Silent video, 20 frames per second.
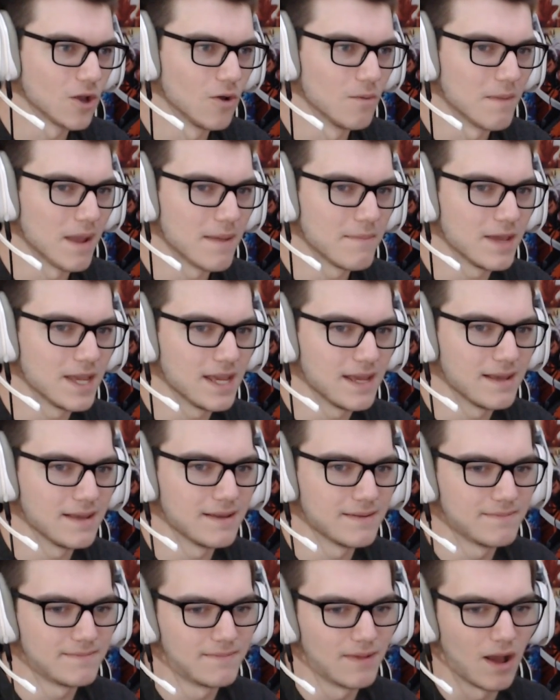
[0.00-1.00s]

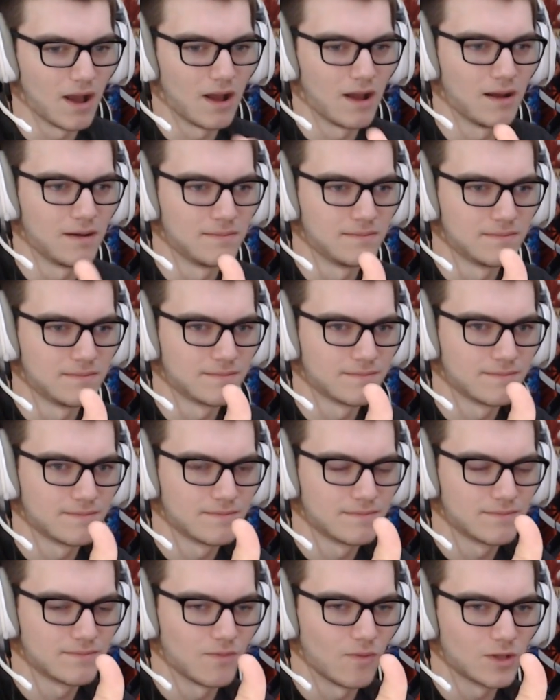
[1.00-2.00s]
maybe...
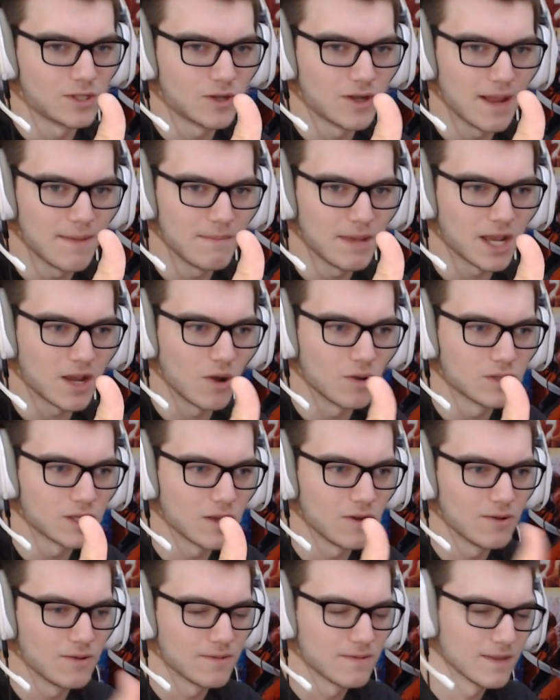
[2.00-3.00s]
what's her name?
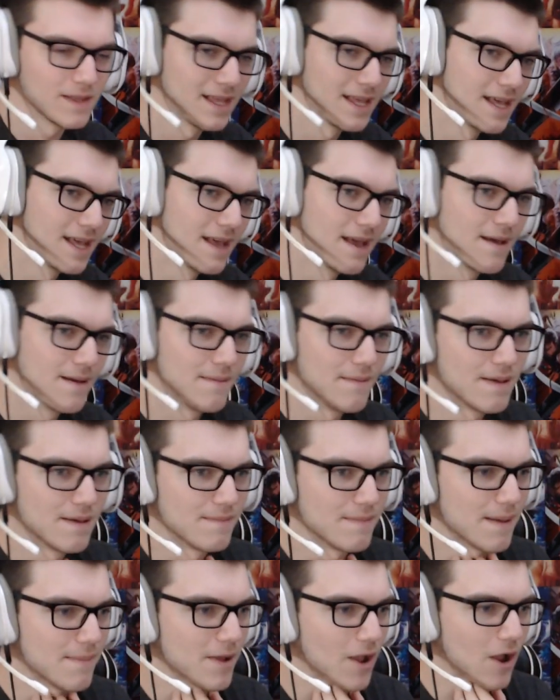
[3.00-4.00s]
Mikoto?
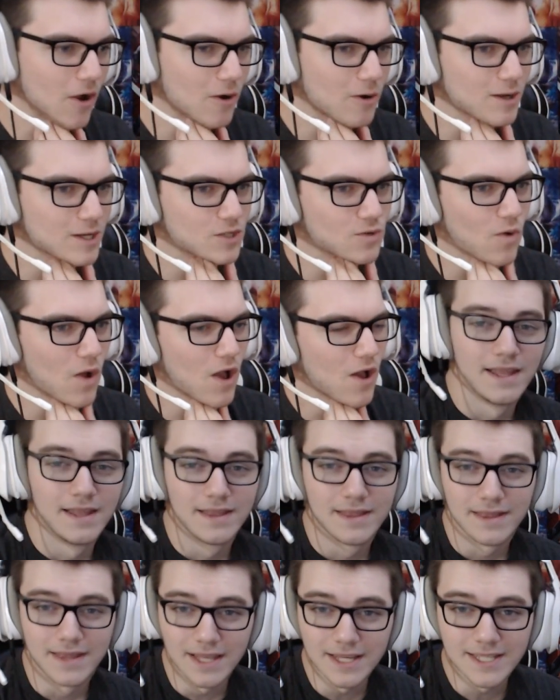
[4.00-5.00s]
Maybe her as well.
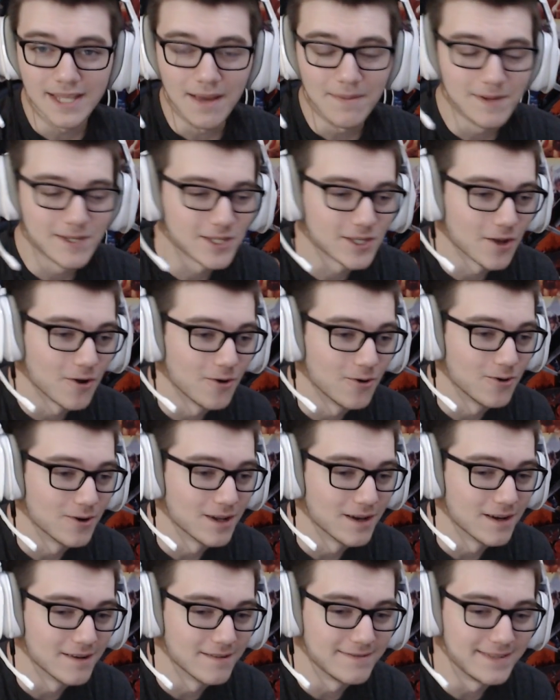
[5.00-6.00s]
This episode
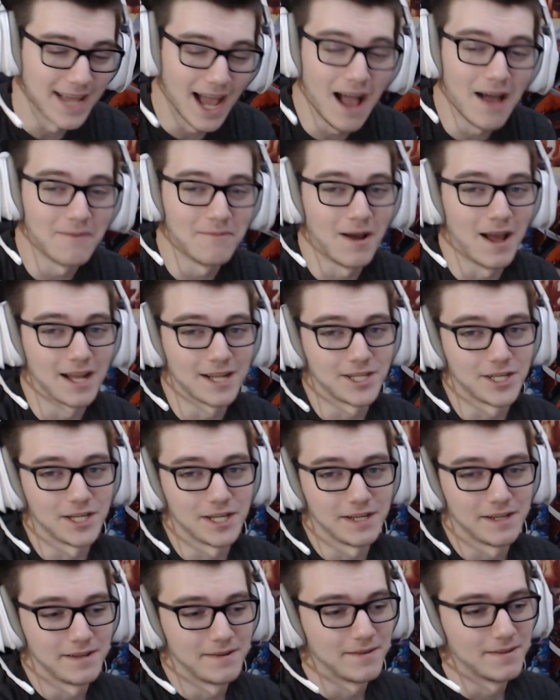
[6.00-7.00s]
of
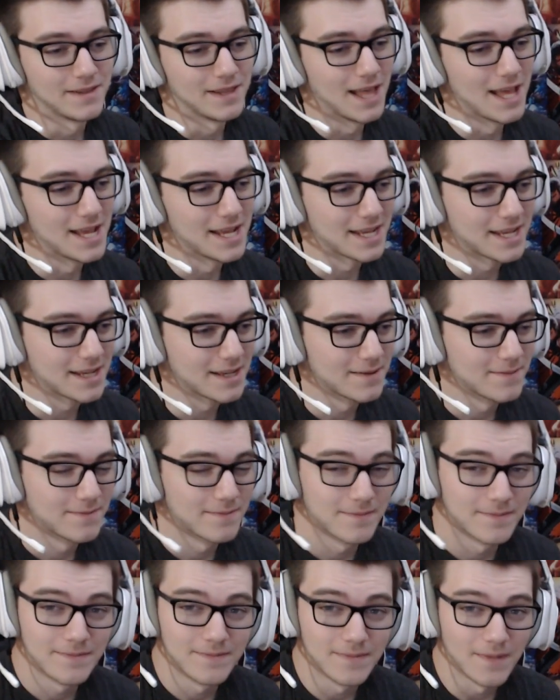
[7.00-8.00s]
Danmachi, like...
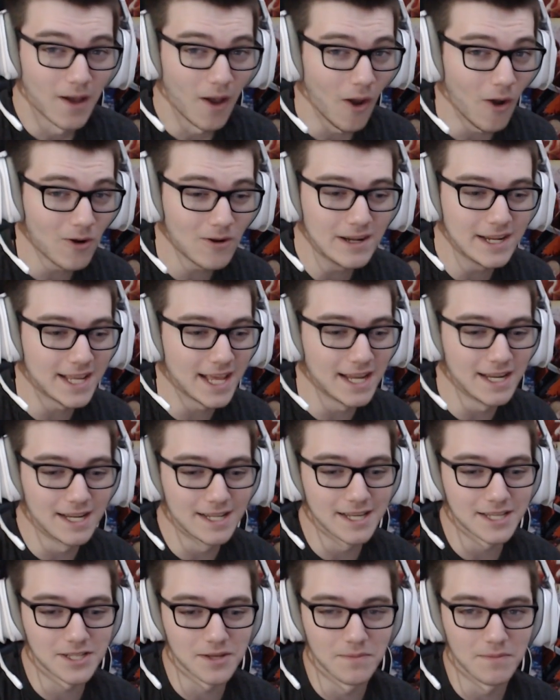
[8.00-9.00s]
already getting
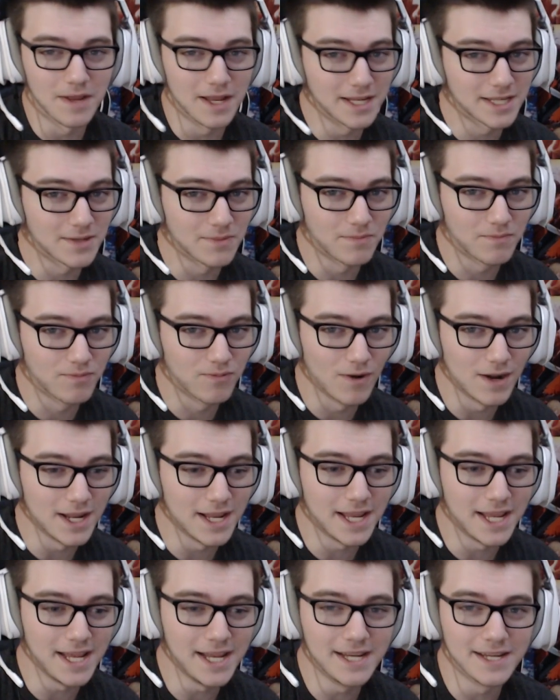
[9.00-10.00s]
into some pretty
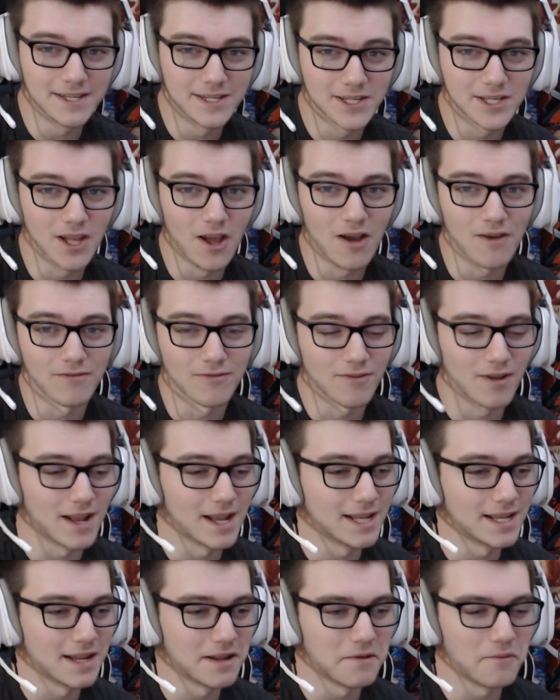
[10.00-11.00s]
heated stuff,
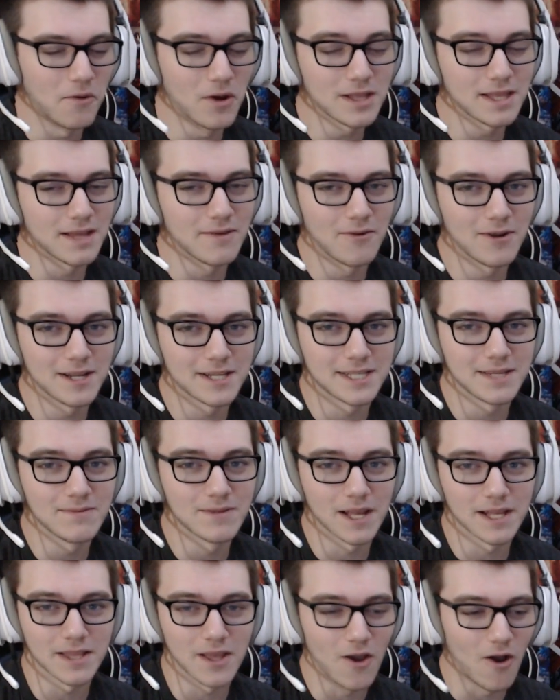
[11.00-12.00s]
right? What it seems
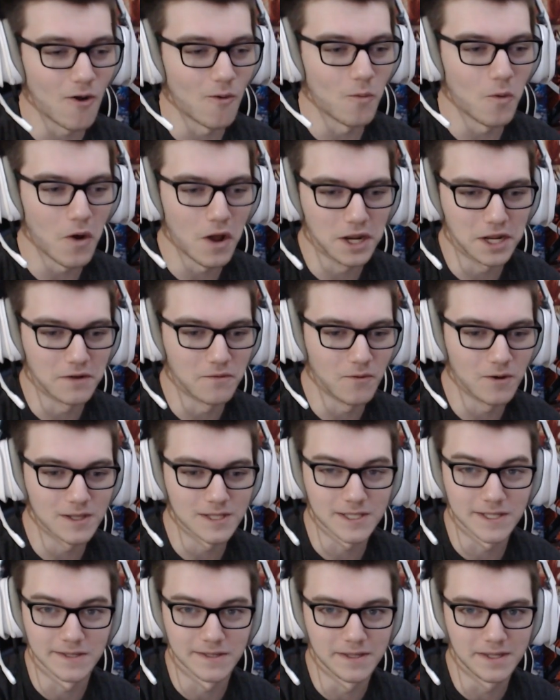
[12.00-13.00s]
like they all wanted
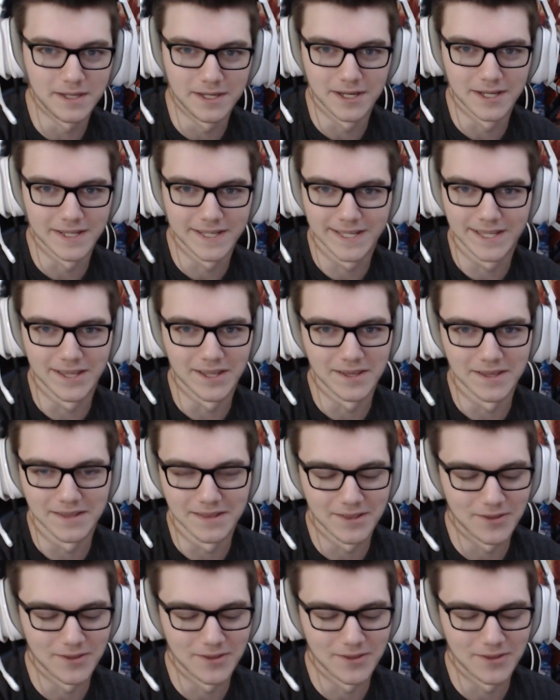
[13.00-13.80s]
was just the